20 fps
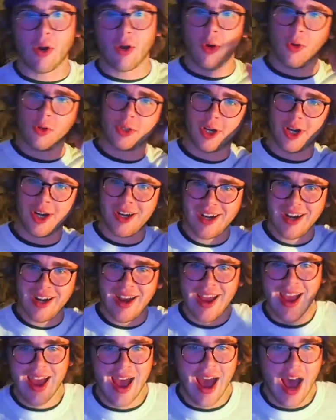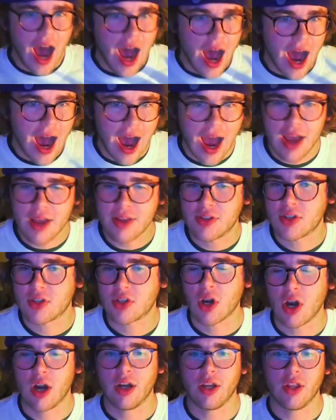older. I
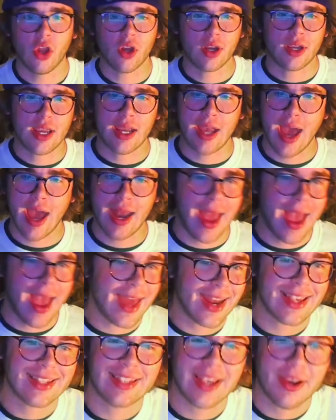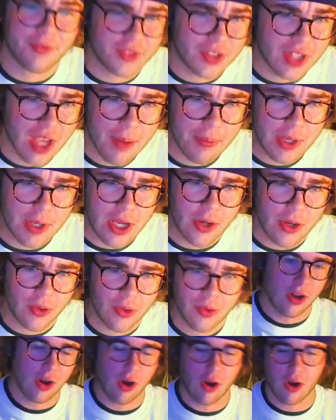started looking at NSFW.
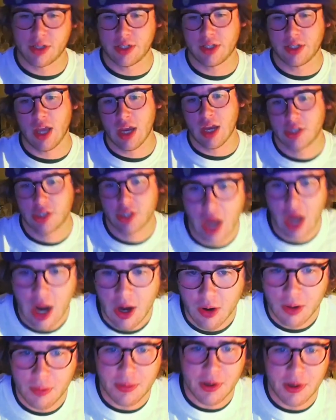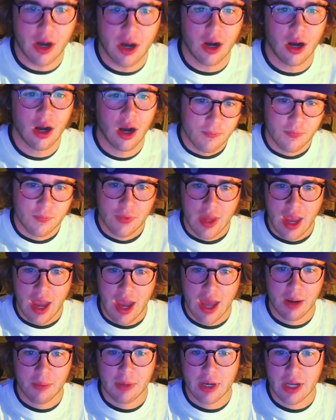r/shower beer.
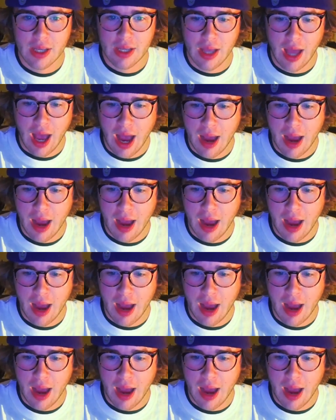And I'm gonna